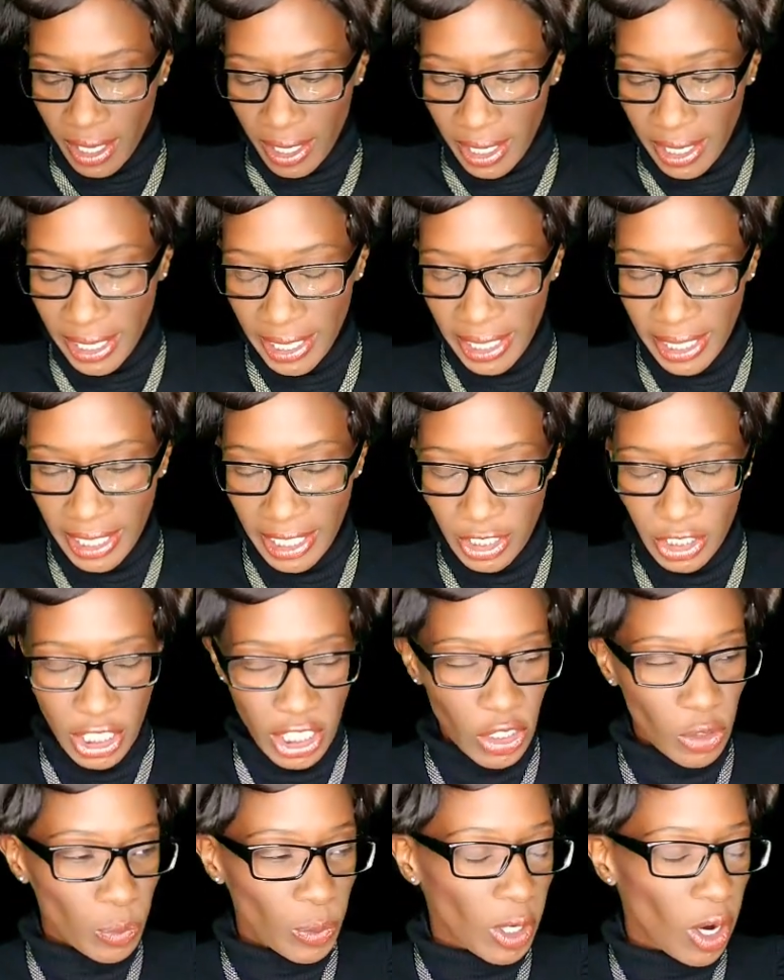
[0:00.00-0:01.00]
He
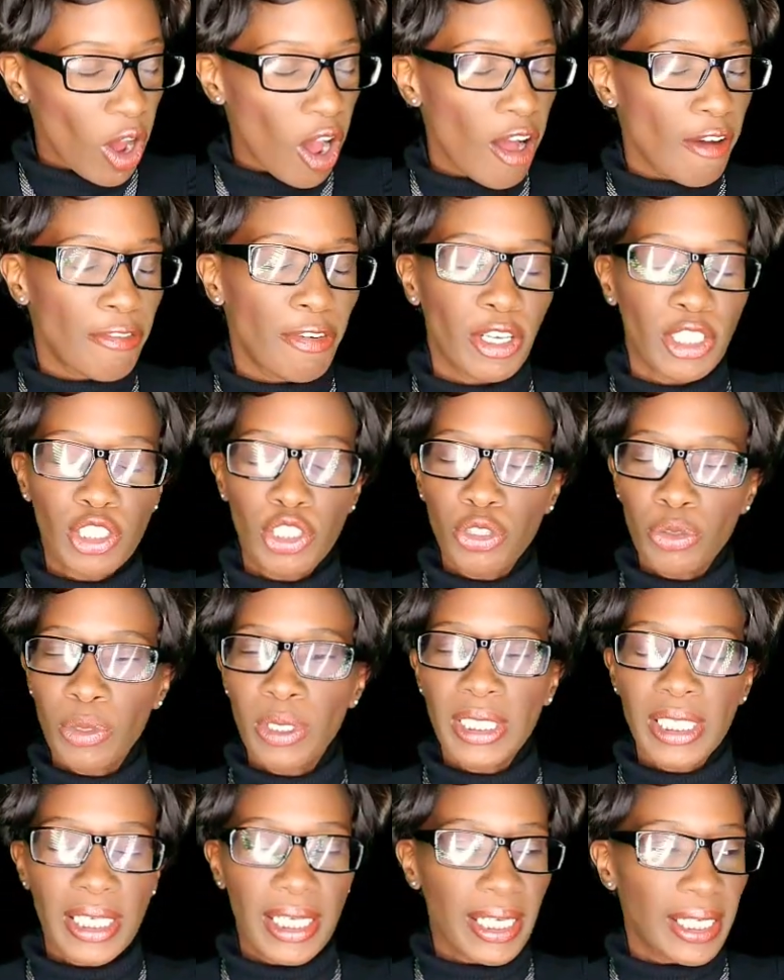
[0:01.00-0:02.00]
just went off on
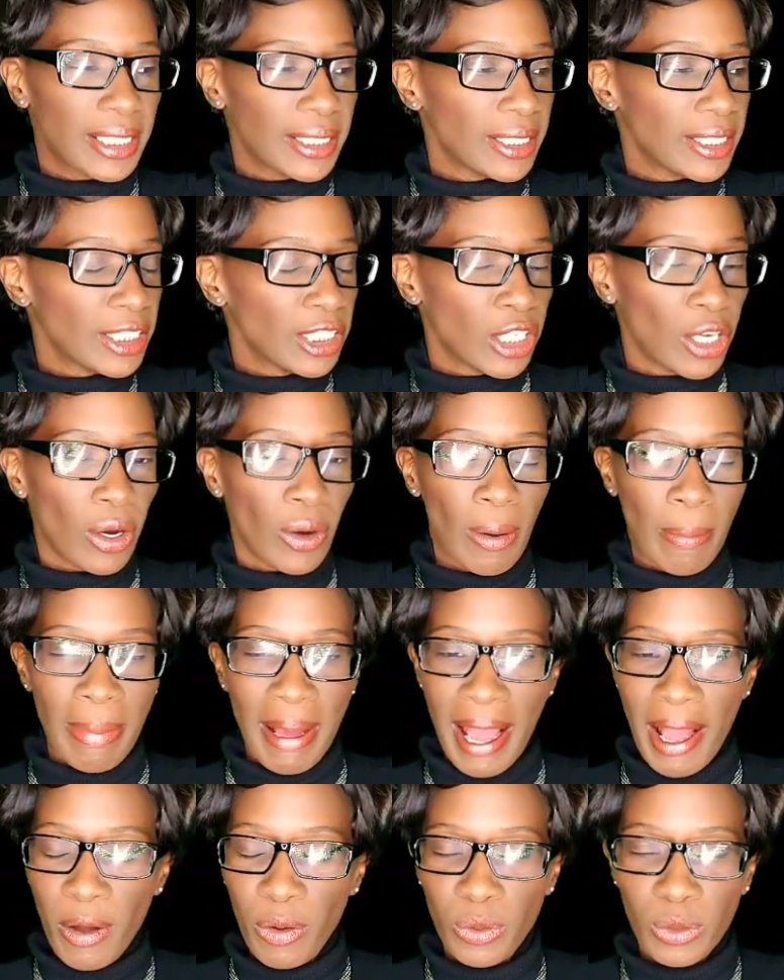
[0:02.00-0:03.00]
Julian, you know,
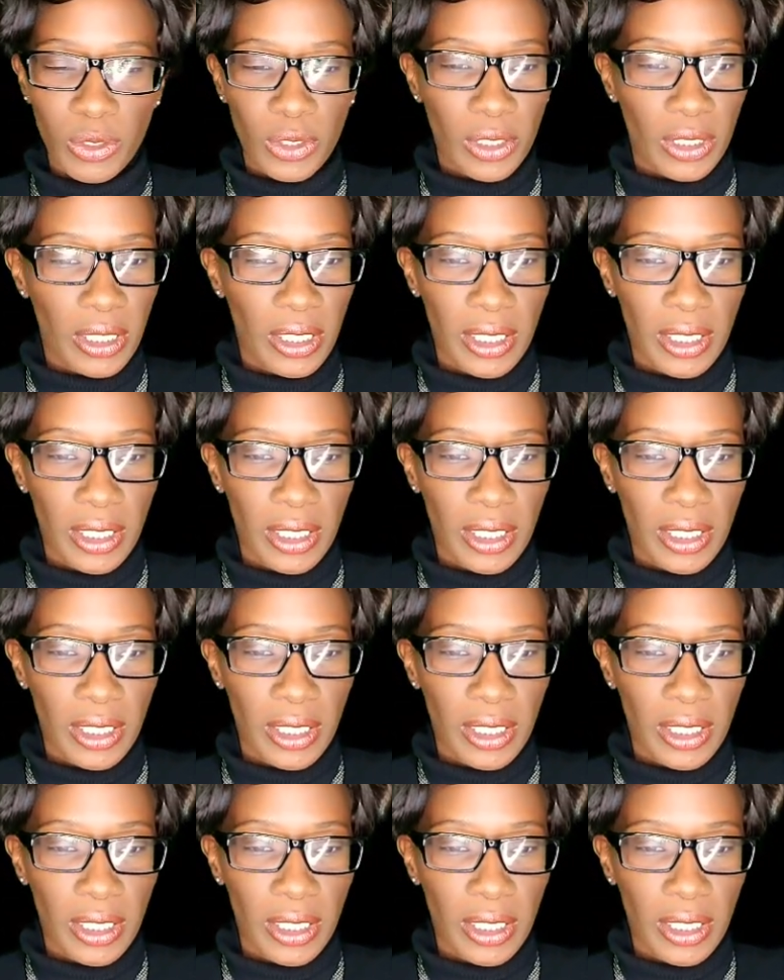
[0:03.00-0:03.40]
about